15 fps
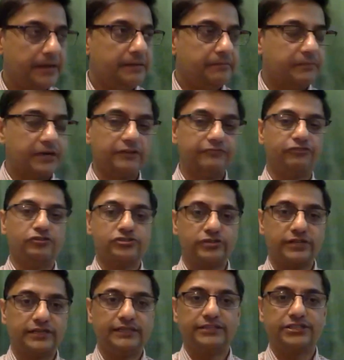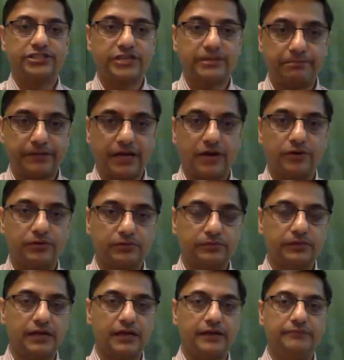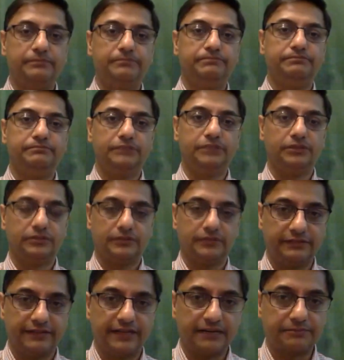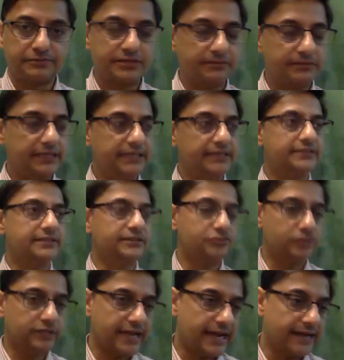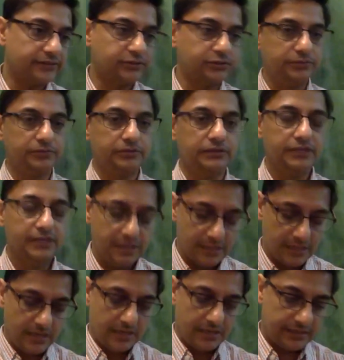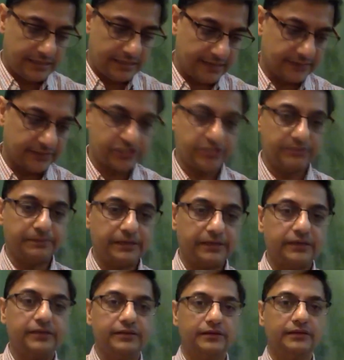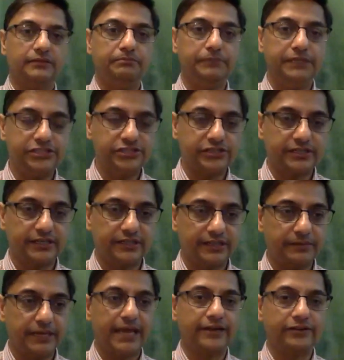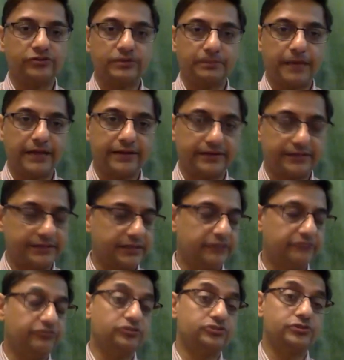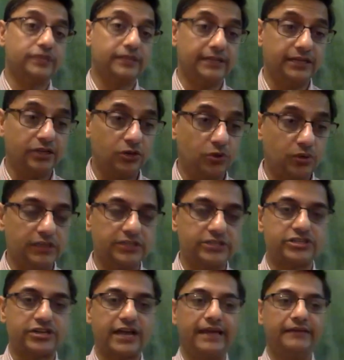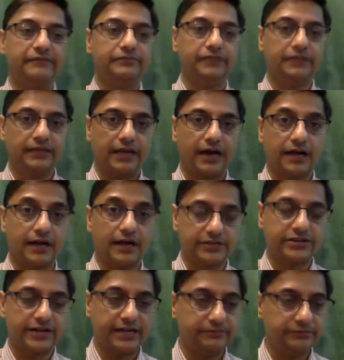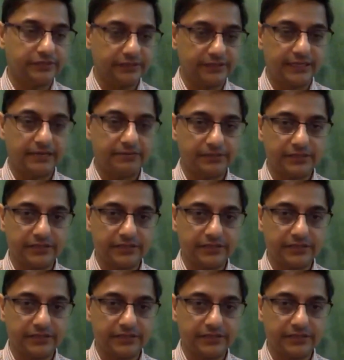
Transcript: But unfortunately, the ship now had you know developed some leaks, and so they had to take the ship and beach it, and they began to repair it. Unfortunately, a local tribe, a Naga tribe, turned up and